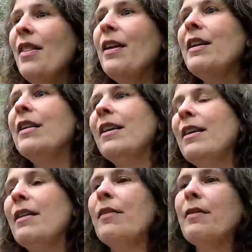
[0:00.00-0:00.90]
Then
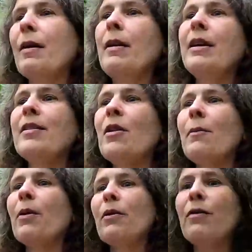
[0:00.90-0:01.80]
an
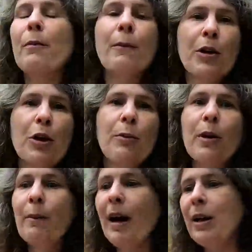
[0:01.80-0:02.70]
example of a
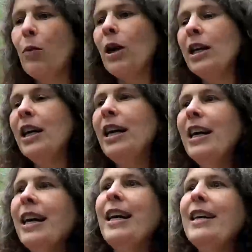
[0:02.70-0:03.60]
human-made one
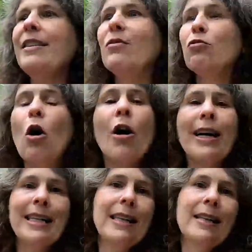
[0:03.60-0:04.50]
is
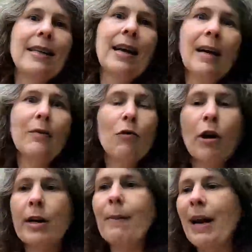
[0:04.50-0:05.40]
rides and
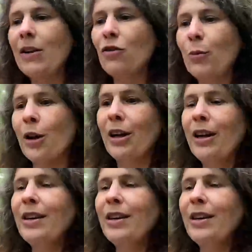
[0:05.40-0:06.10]
ride management.